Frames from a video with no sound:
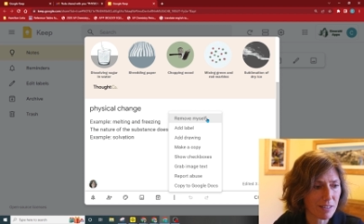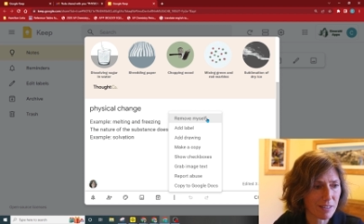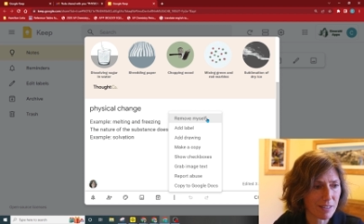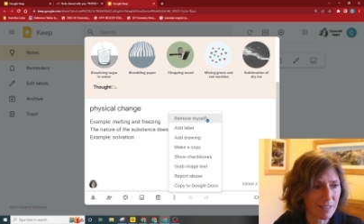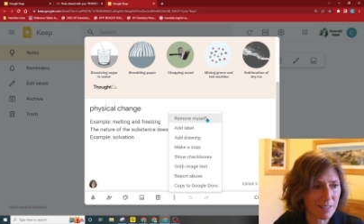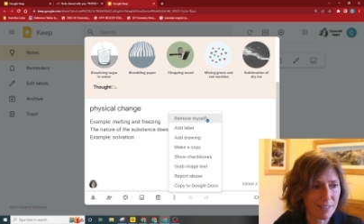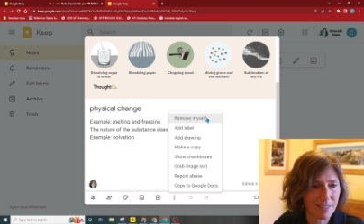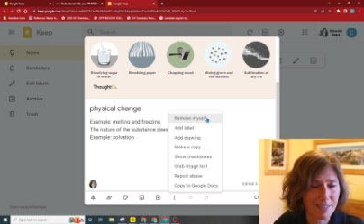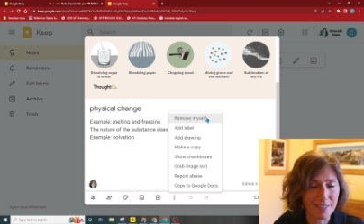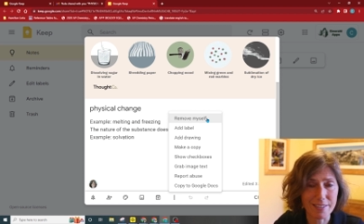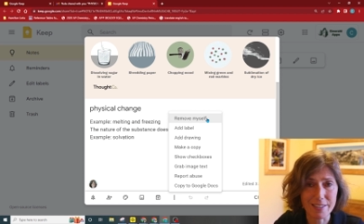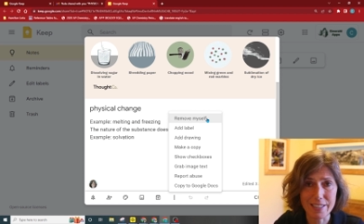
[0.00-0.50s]

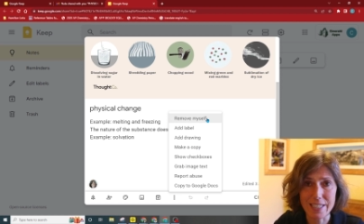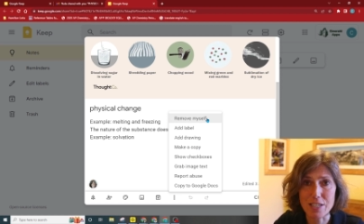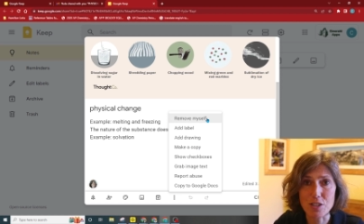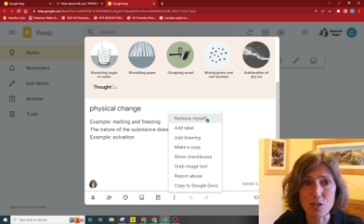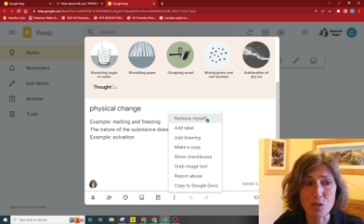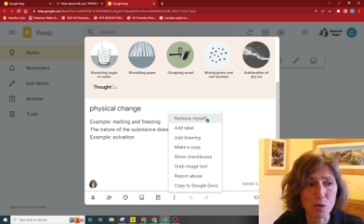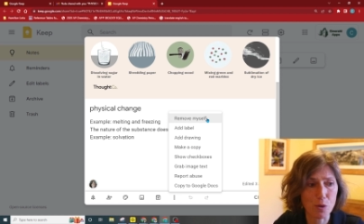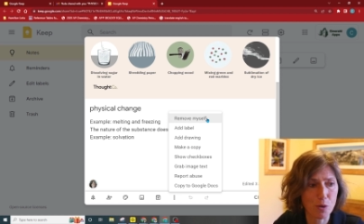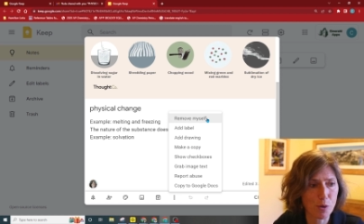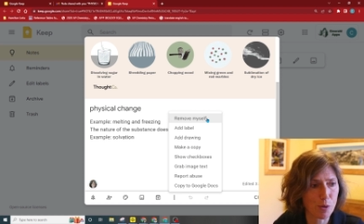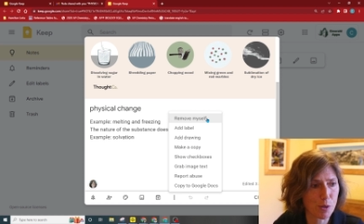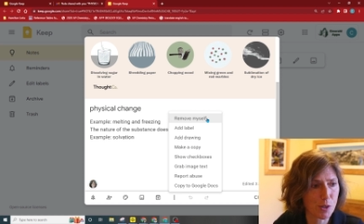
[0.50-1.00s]
uh, his
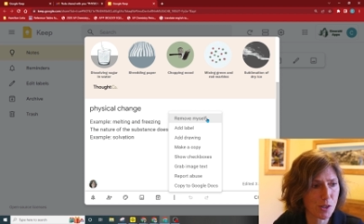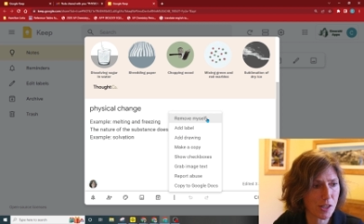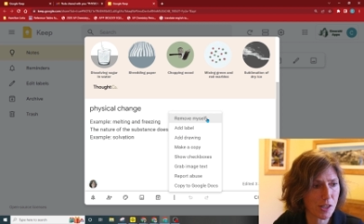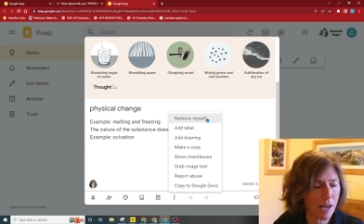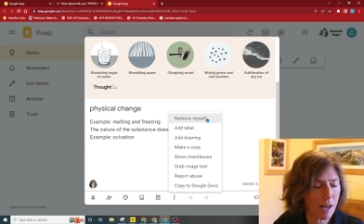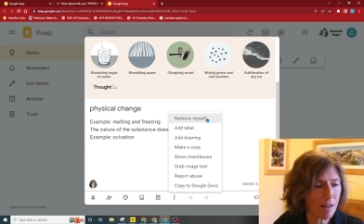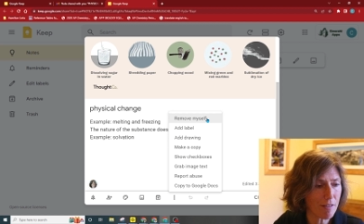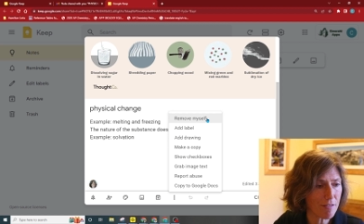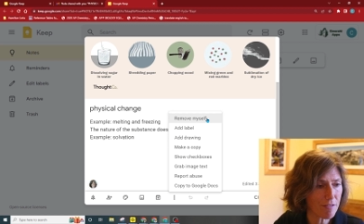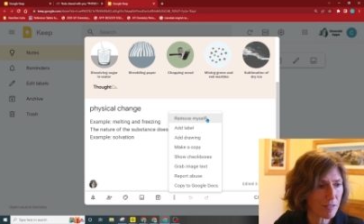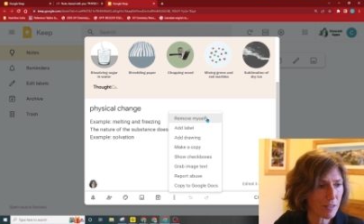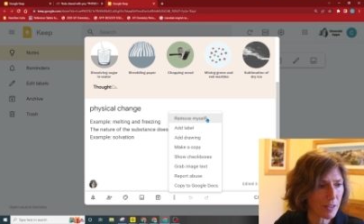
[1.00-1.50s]
or
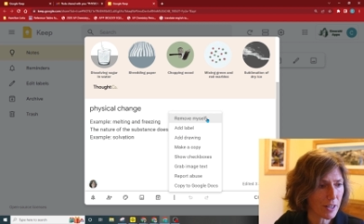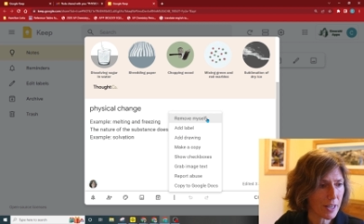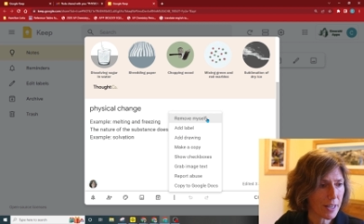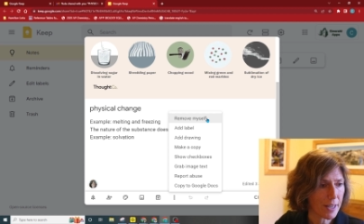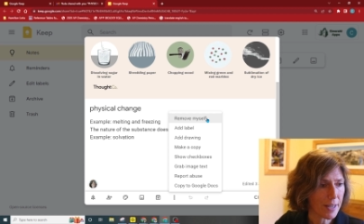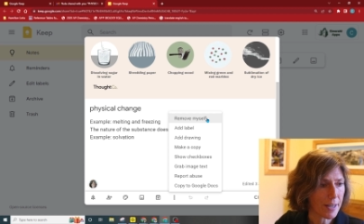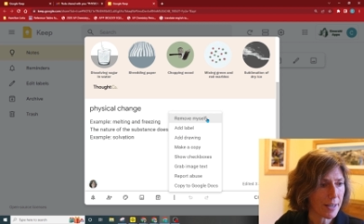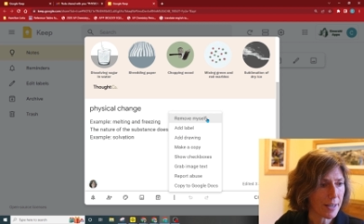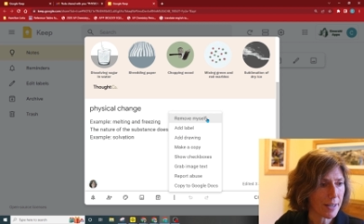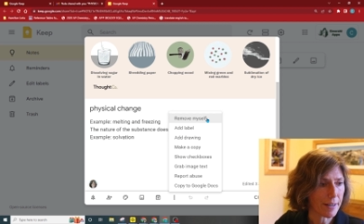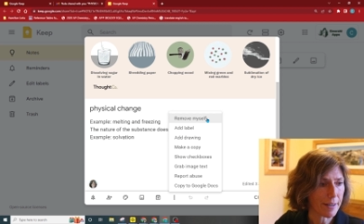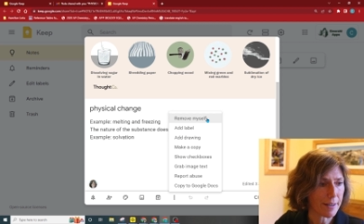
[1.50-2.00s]
herself.
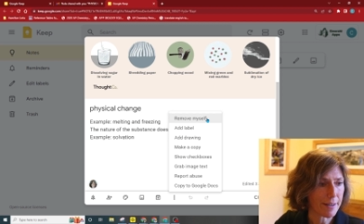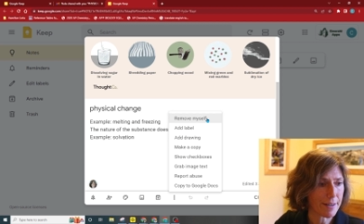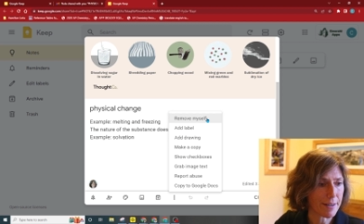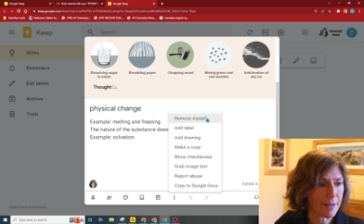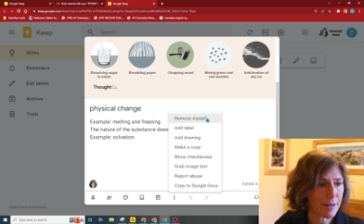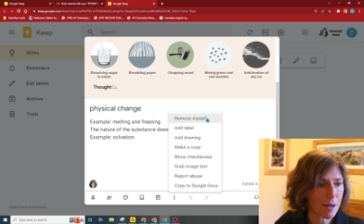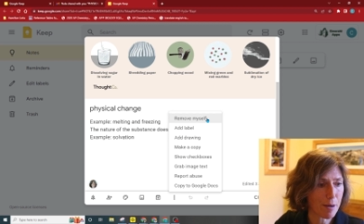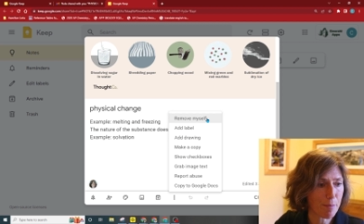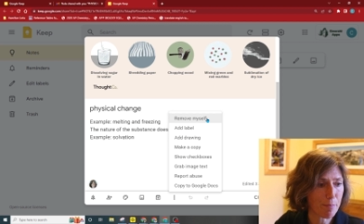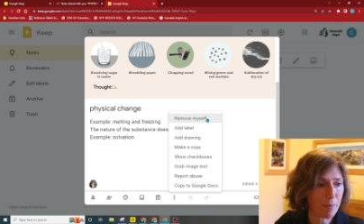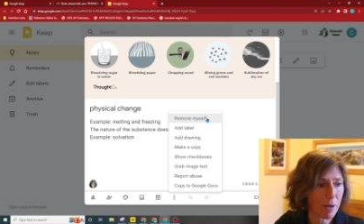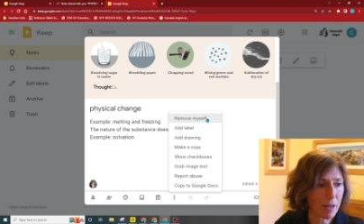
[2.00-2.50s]

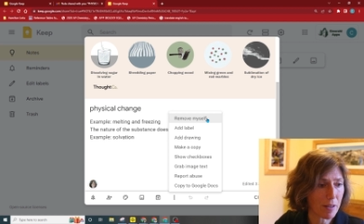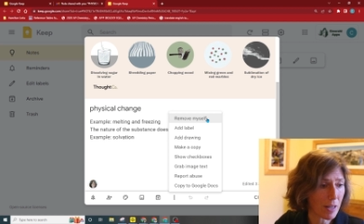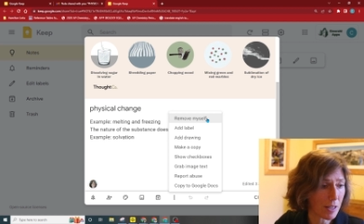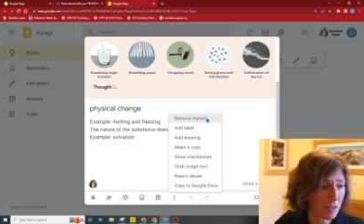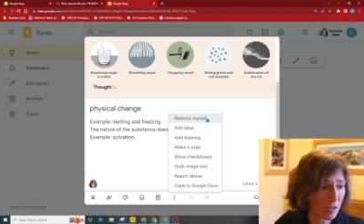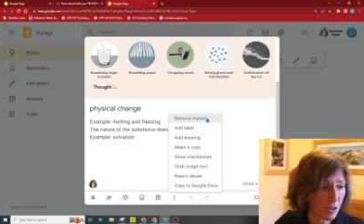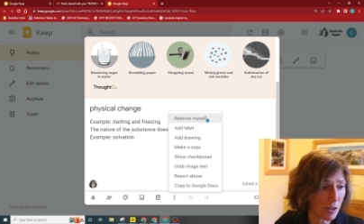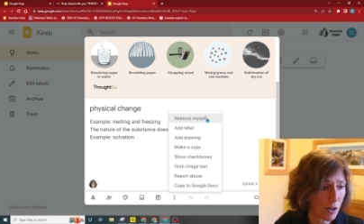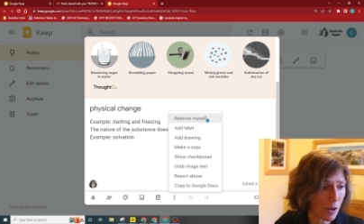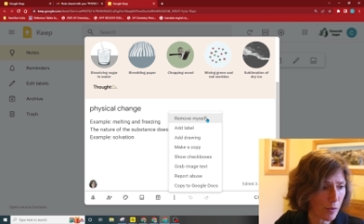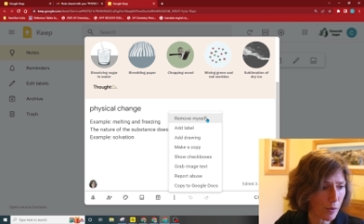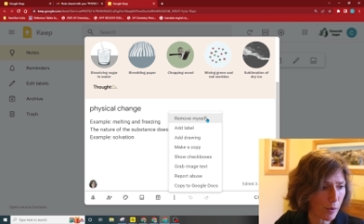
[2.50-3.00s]
Um, that's
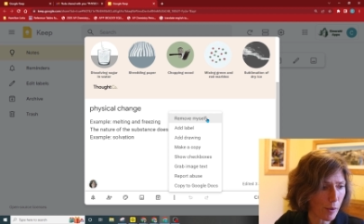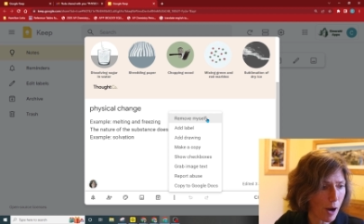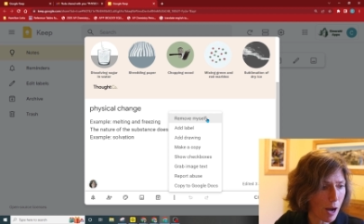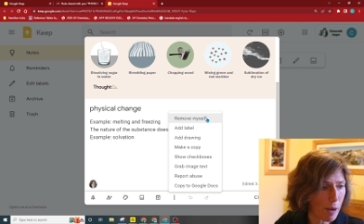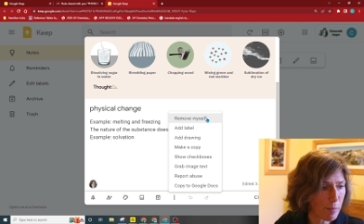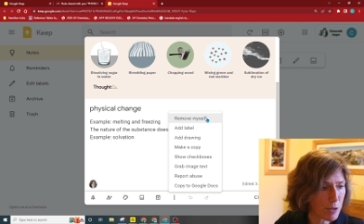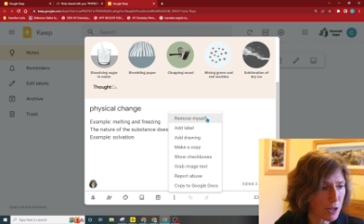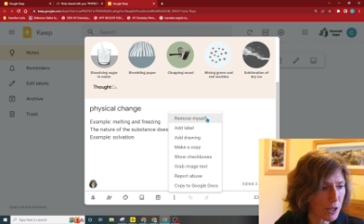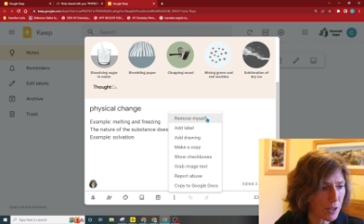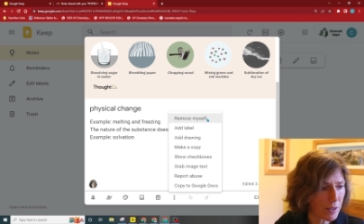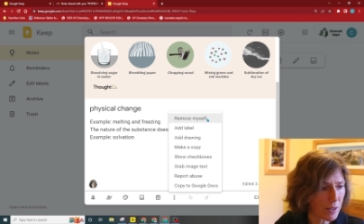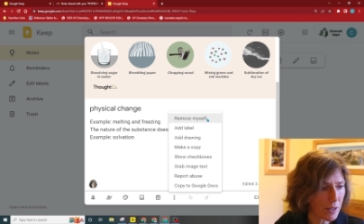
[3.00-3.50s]
another
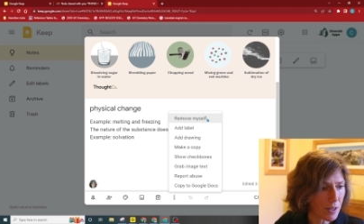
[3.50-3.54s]
option.